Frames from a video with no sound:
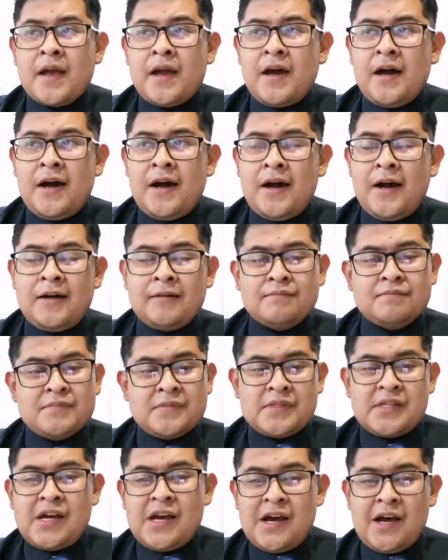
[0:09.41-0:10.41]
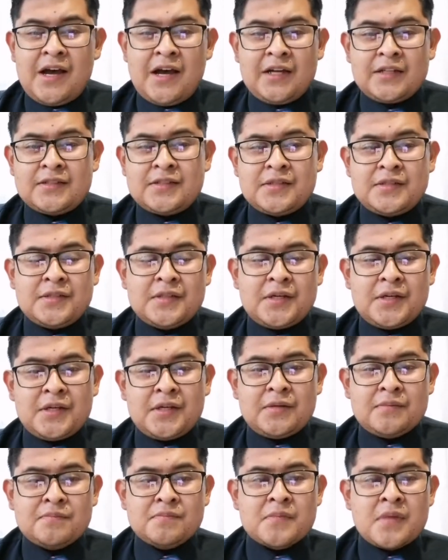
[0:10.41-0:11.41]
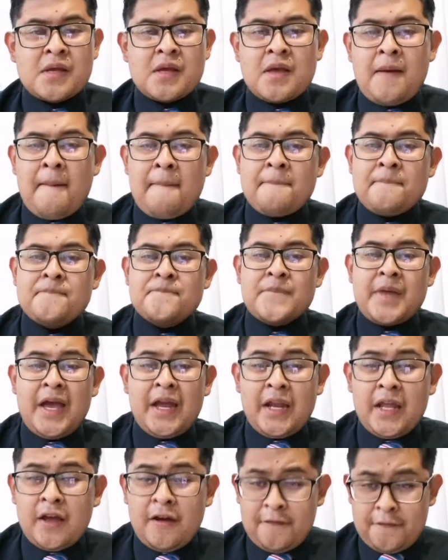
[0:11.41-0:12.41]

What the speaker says: That many